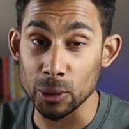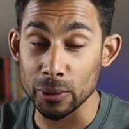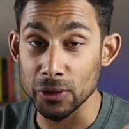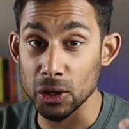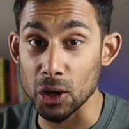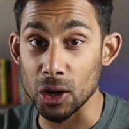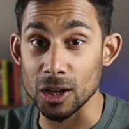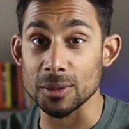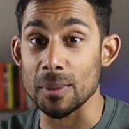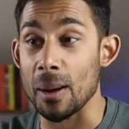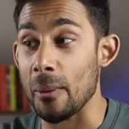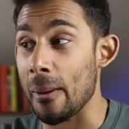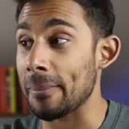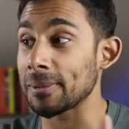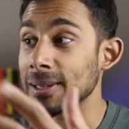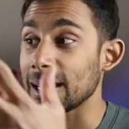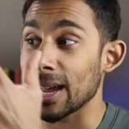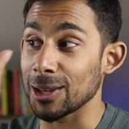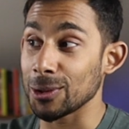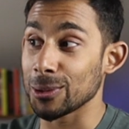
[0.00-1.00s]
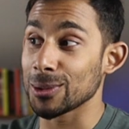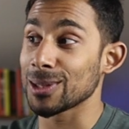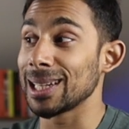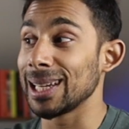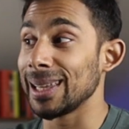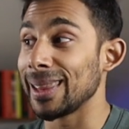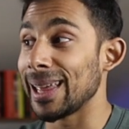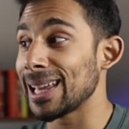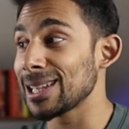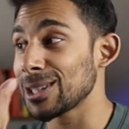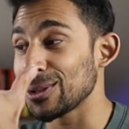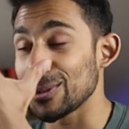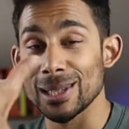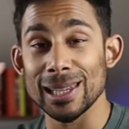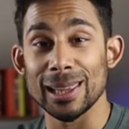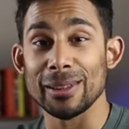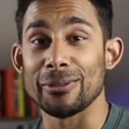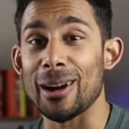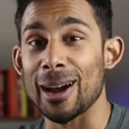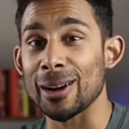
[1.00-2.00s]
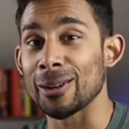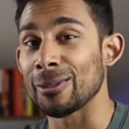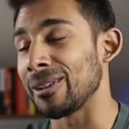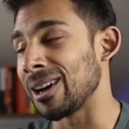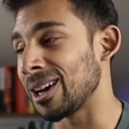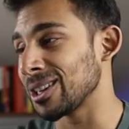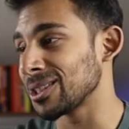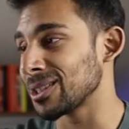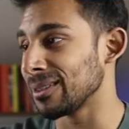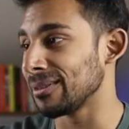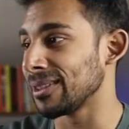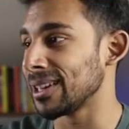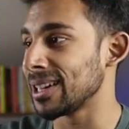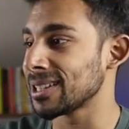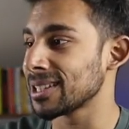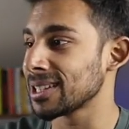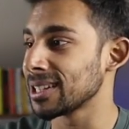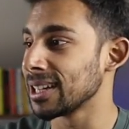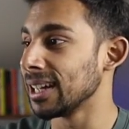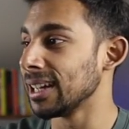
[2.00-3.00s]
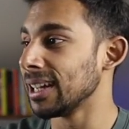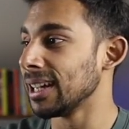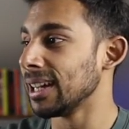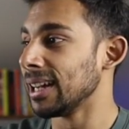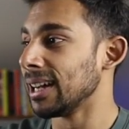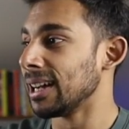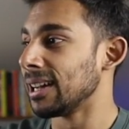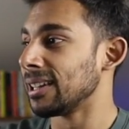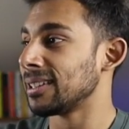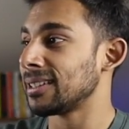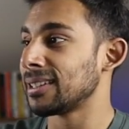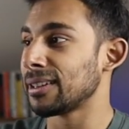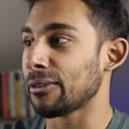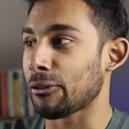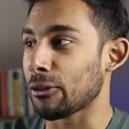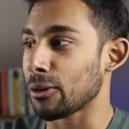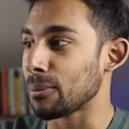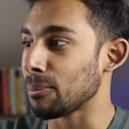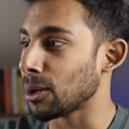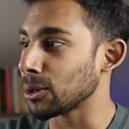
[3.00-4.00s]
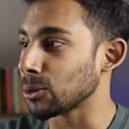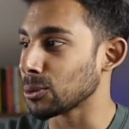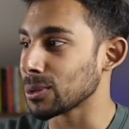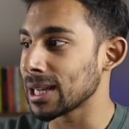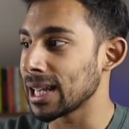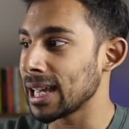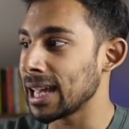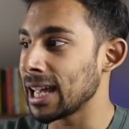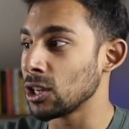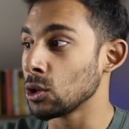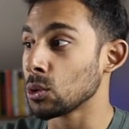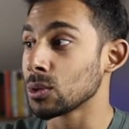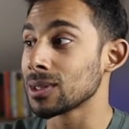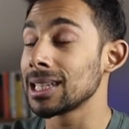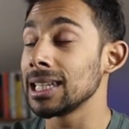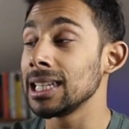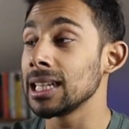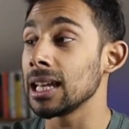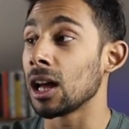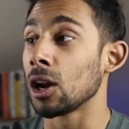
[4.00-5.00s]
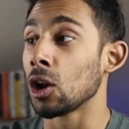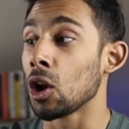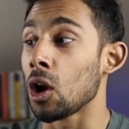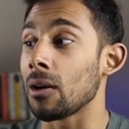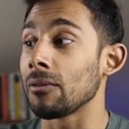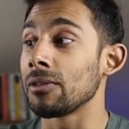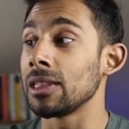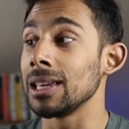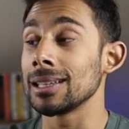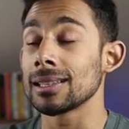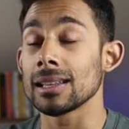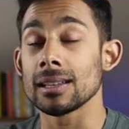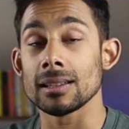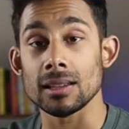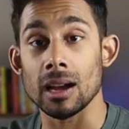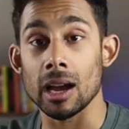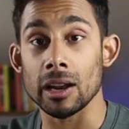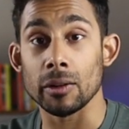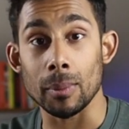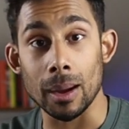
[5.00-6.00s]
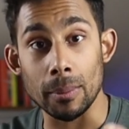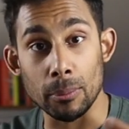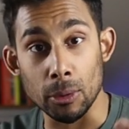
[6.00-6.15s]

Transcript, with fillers: If you go onto my website, you'll see this, you'll see the final version of this different models here. You'll see a lot of these inside of my